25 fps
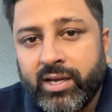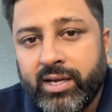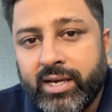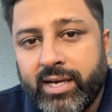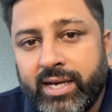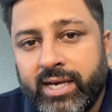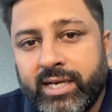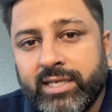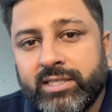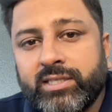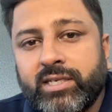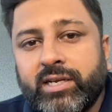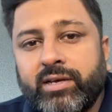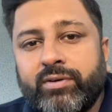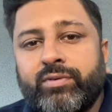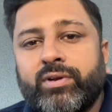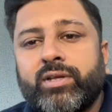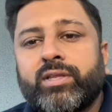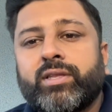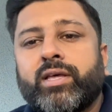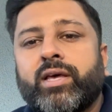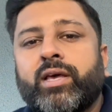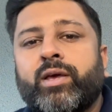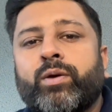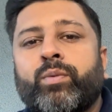Each and
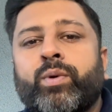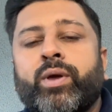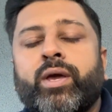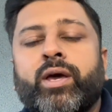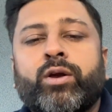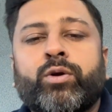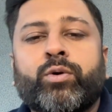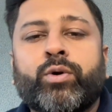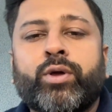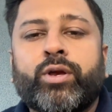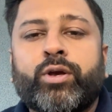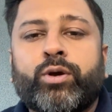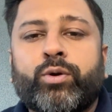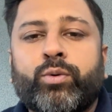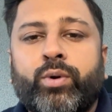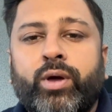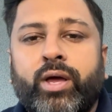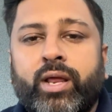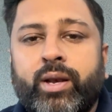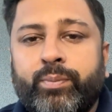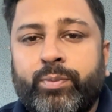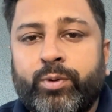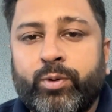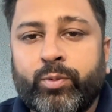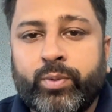everything we are going to
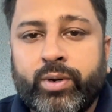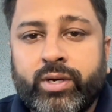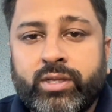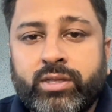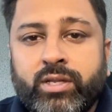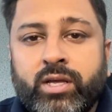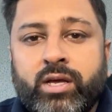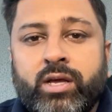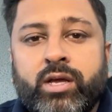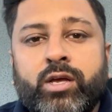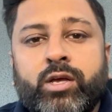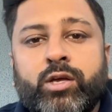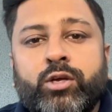help you with.